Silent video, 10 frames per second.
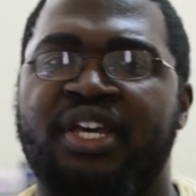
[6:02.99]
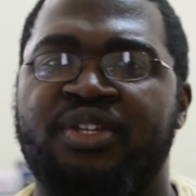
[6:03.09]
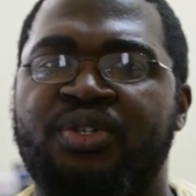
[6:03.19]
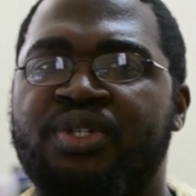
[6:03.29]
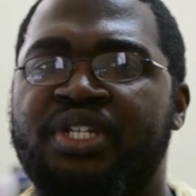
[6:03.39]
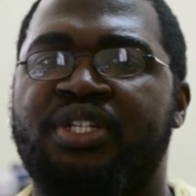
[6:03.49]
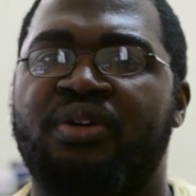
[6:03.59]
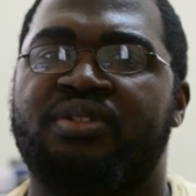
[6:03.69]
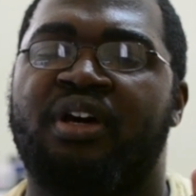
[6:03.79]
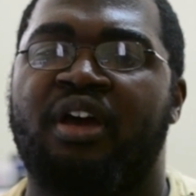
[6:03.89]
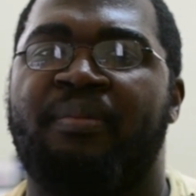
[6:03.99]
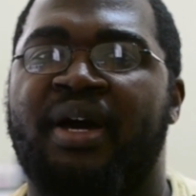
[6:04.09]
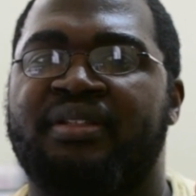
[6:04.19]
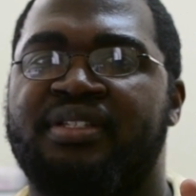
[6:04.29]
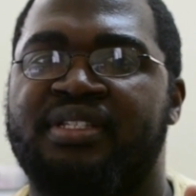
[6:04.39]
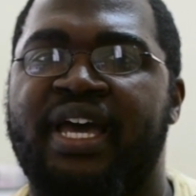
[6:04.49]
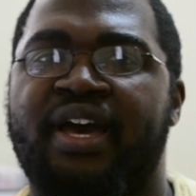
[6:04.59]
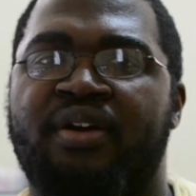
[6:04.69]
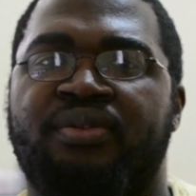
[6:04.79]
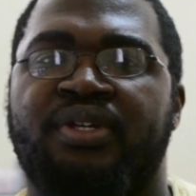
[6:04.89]
Usually don't talk about the
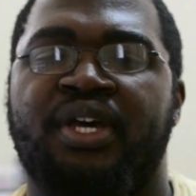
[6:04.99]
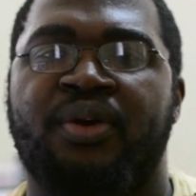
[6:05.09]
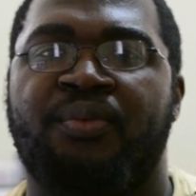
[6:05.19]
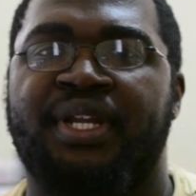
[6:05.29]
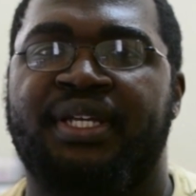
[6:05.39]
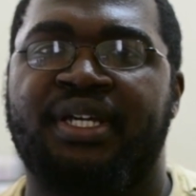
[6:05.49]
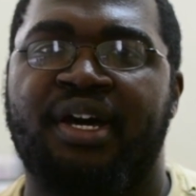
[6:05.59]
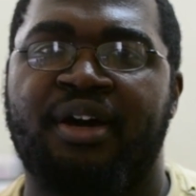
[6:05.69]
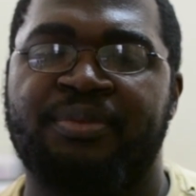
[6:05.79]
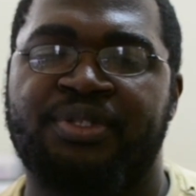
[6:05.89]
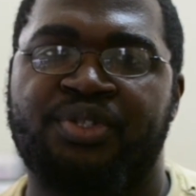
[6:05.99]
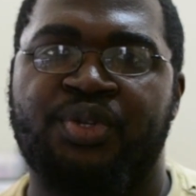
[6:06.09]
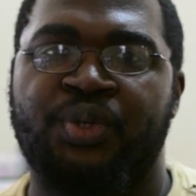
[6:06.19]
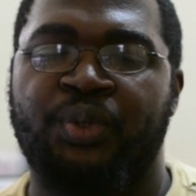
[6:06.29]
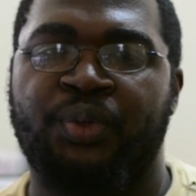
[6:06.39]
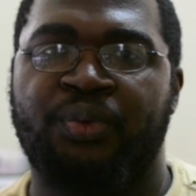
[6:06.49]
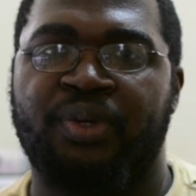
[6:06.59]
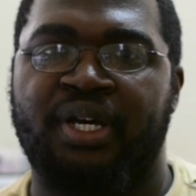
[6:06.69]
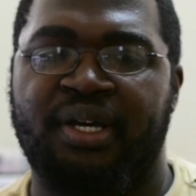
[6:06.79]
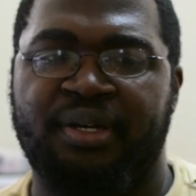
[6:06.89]
sound when it comes
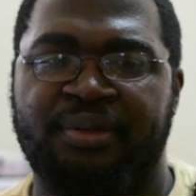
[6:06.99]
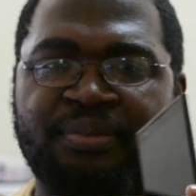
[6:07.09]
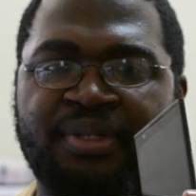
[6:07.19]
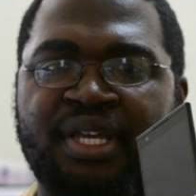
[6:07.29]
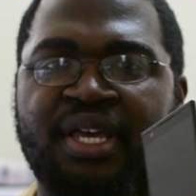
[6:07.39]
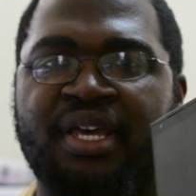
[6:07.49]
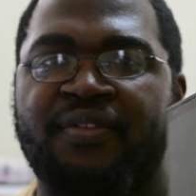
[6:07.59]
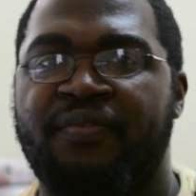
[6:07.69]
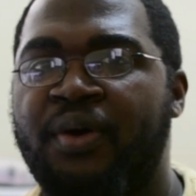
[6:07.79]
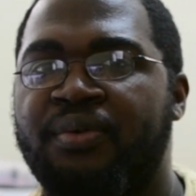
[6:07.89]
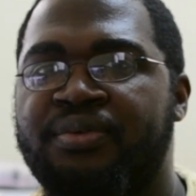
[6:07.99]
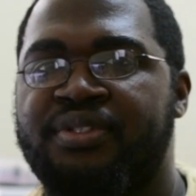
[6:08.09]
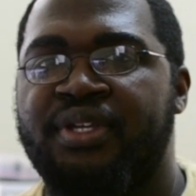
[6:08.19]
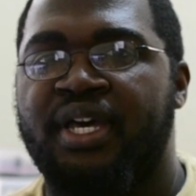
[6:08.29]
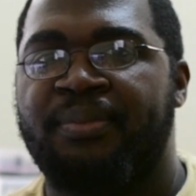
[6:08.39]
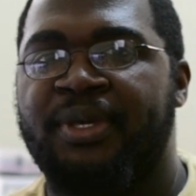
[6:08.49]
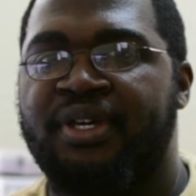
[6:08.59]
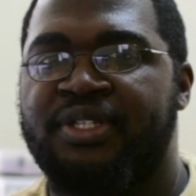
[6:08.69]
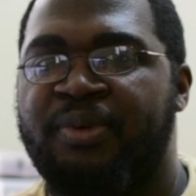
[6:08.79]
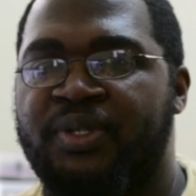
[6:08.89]
to phones,
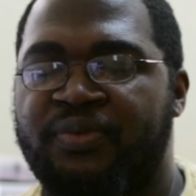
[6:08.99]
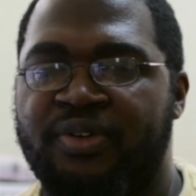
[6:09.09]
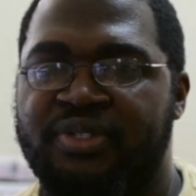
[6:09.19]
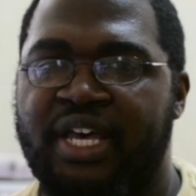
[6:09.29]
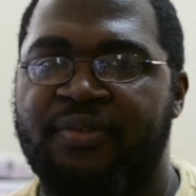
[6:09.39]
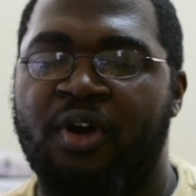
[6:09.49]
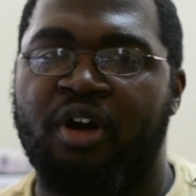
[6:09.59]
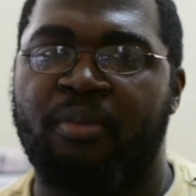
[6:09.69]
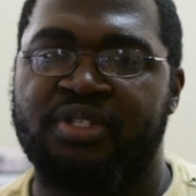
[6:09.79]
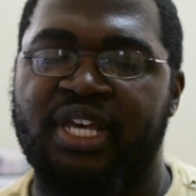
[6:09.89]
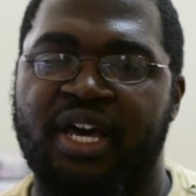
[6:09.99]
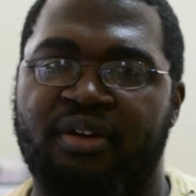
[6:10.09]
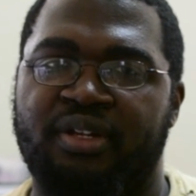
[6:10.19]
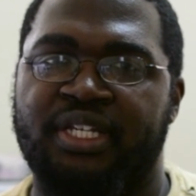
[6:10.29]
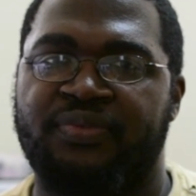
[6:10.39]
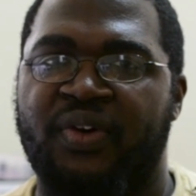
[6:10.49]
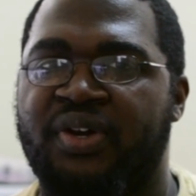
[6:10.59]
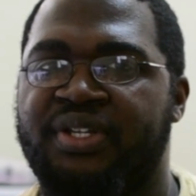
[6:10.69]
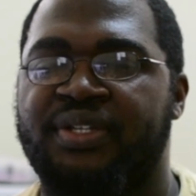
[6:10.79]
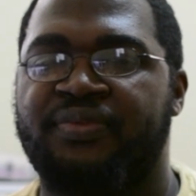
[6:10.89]
because most phones have horrible sound as far
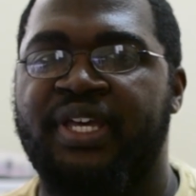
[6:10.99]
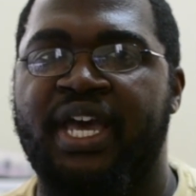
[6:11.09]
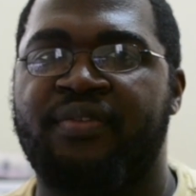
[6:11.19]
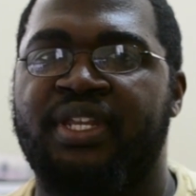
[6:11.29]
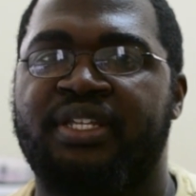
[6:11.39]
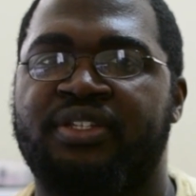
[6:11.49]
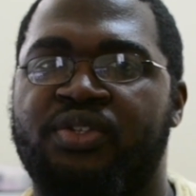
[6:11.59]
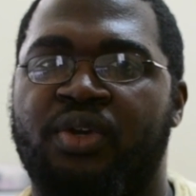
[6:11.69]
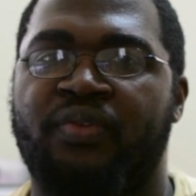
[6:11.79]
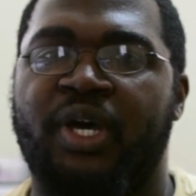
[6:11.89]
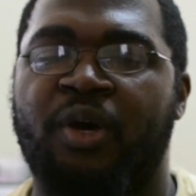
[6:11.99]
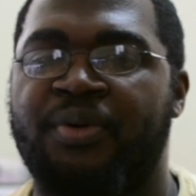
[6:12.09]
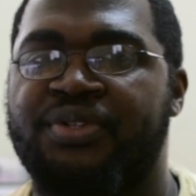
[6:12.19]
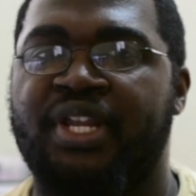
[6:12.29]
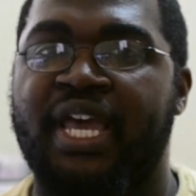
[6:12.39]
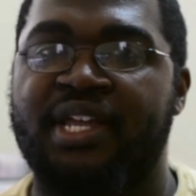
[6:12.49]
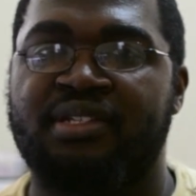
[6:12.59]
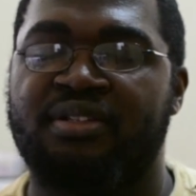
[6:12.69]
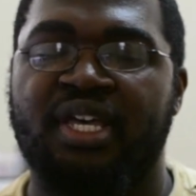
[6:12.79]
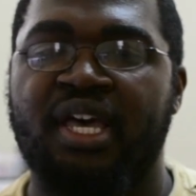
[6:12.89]
as if they have any sort of helpers,
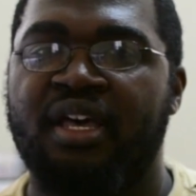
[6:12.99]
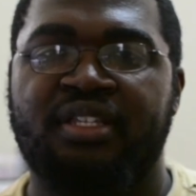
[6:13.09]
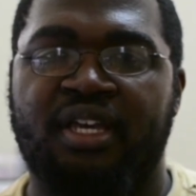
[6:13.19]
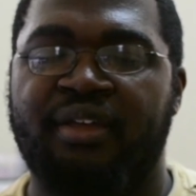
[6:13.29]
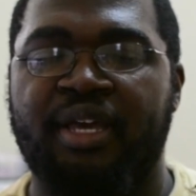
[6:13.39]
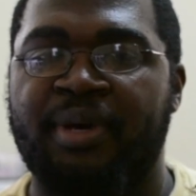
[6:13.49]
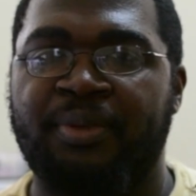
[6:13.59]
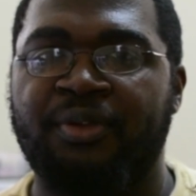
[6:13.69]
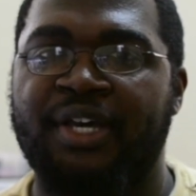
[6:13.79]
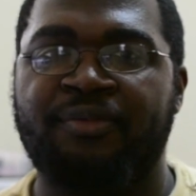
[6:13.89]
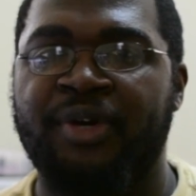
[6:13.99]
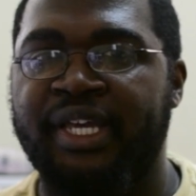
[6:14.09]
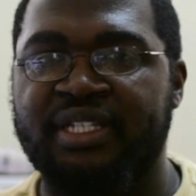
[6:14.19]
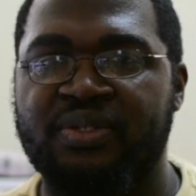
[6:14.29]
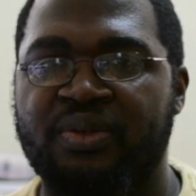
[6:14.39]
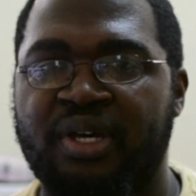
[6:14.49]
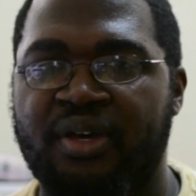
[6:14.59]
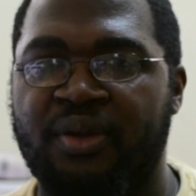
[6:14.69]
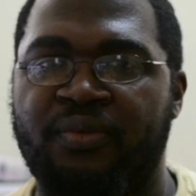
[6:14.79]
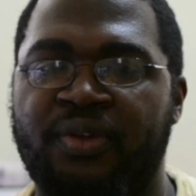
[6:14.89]
enhancers. Take a look at my Blue Life
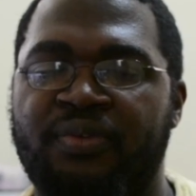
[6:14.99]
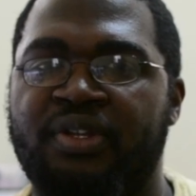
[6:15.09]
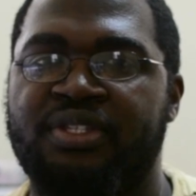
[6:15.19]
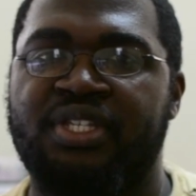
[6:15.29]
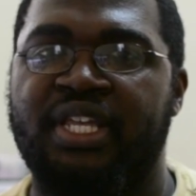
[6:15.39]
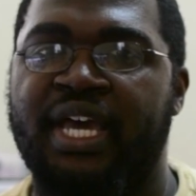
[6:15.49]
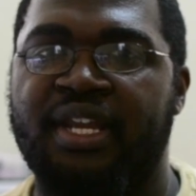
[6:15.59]
1X review to see that